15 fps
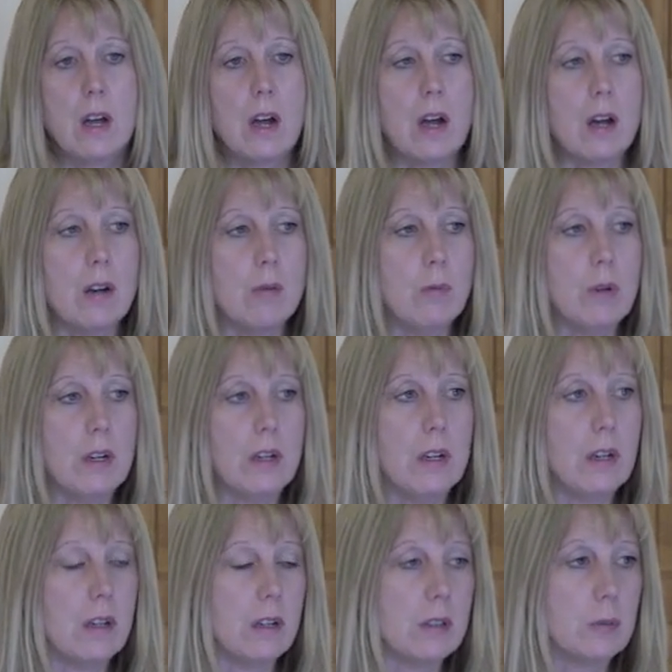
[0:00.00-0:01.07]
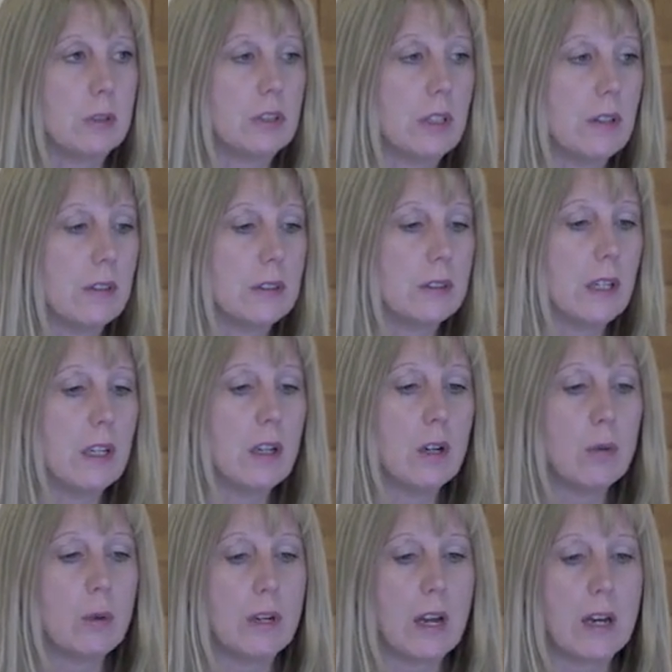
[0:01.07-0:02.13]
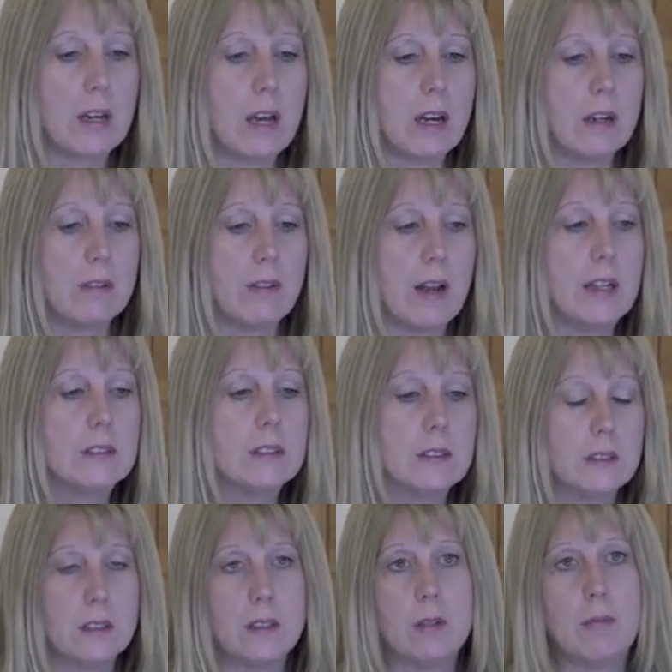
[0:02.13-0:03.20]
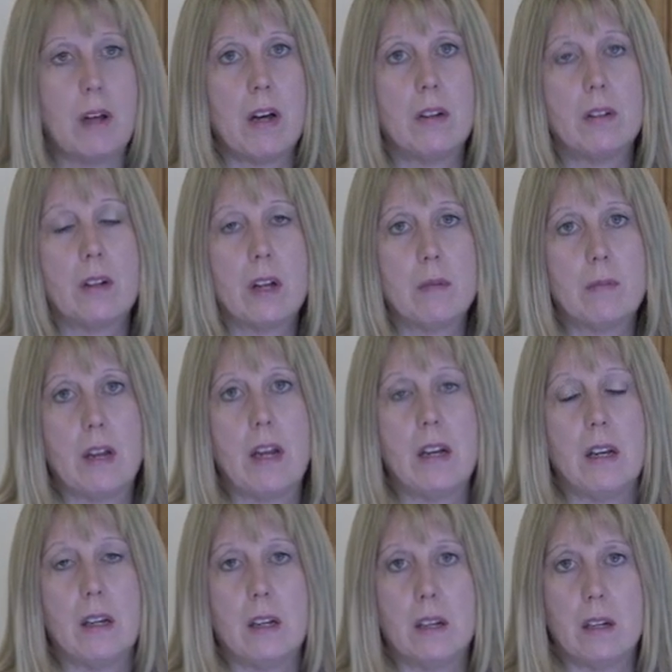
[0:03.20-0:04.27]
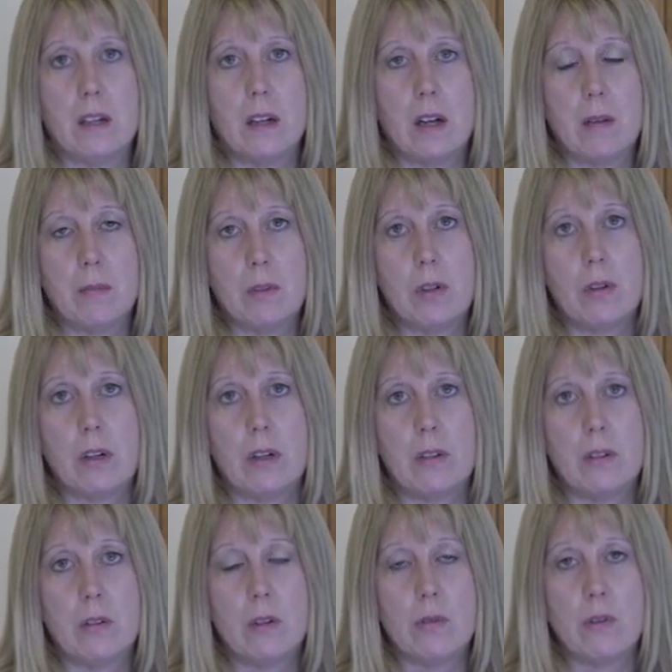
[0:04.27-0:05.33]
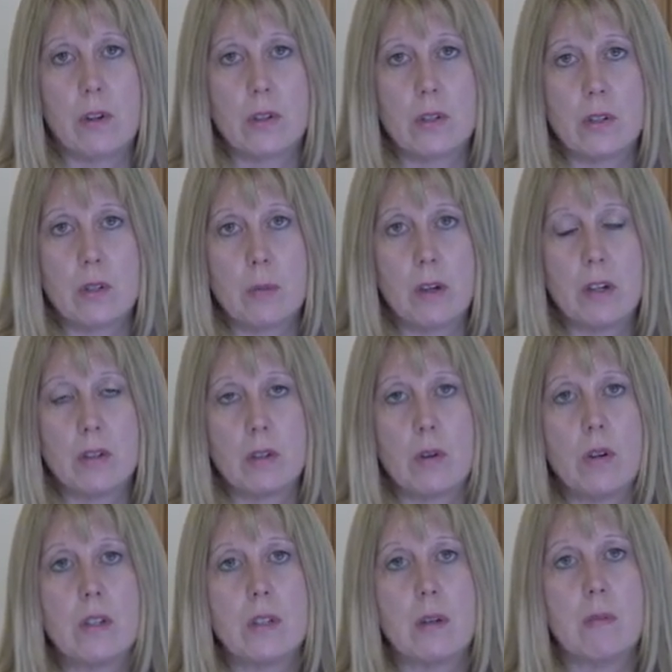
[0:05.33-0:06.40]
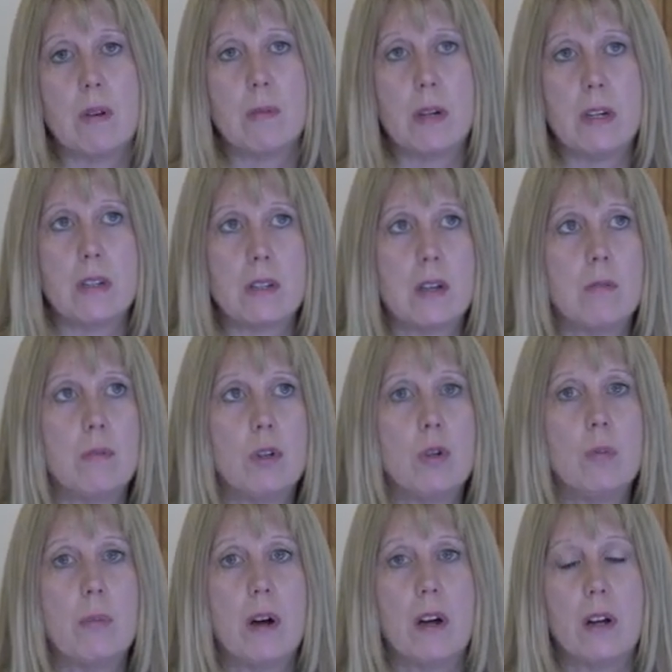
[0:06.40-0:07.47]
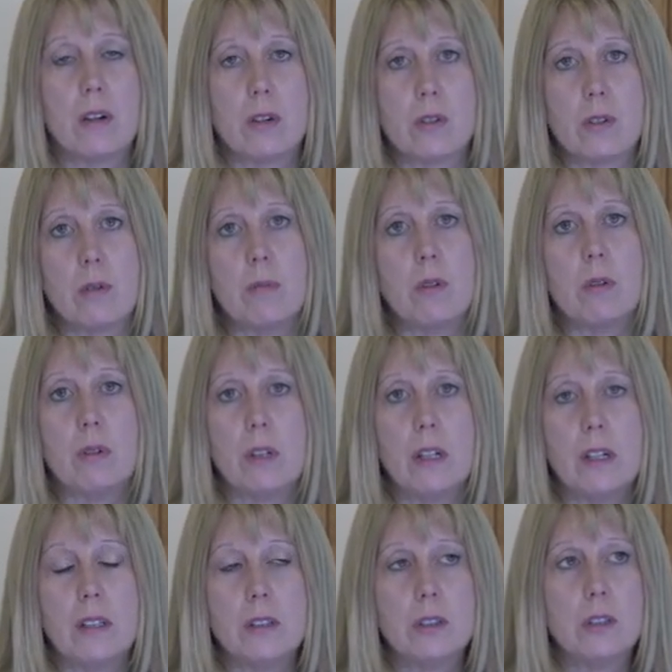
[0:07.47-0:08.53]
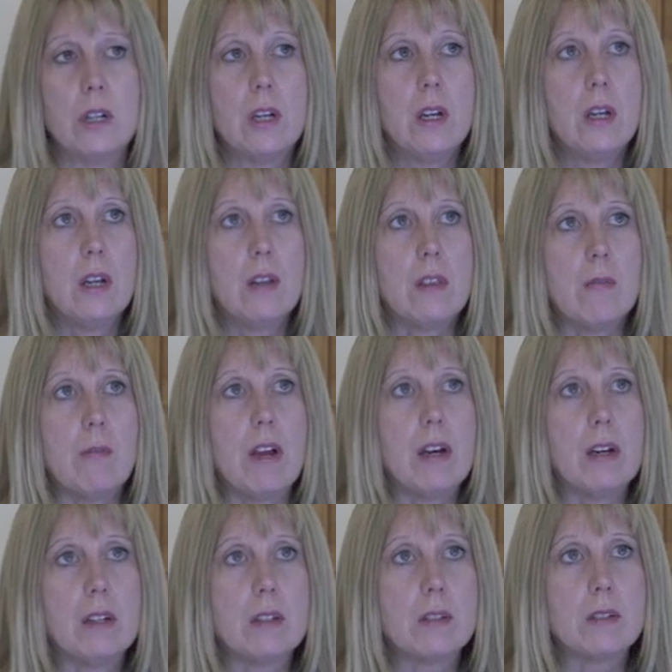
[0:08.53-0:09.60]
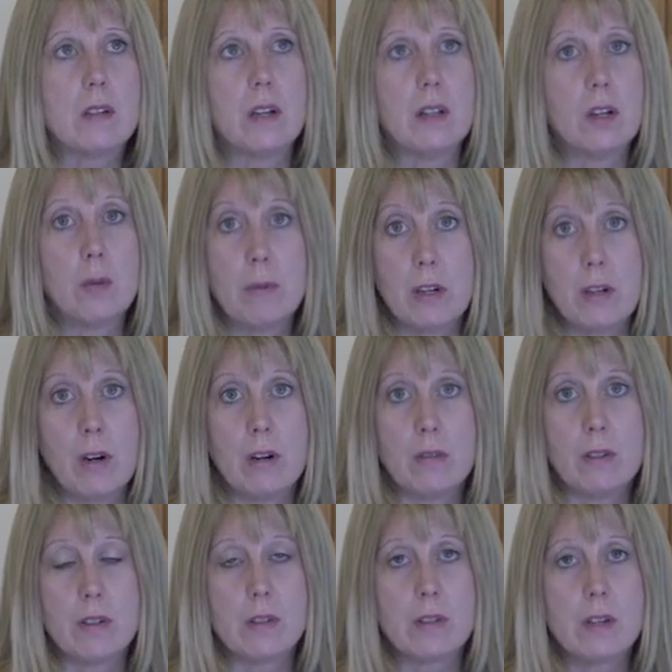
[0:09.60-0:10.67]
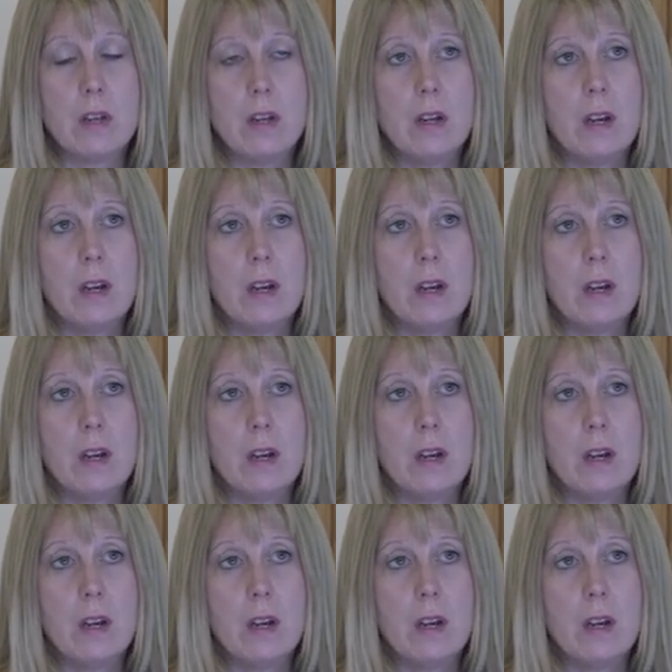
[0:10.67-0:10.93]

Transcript: Especially in the Scio, we got kind of hesitant about updating and uploading new versions, because there always seemed to be some new bug or some new glitch that made us a little bit nervous.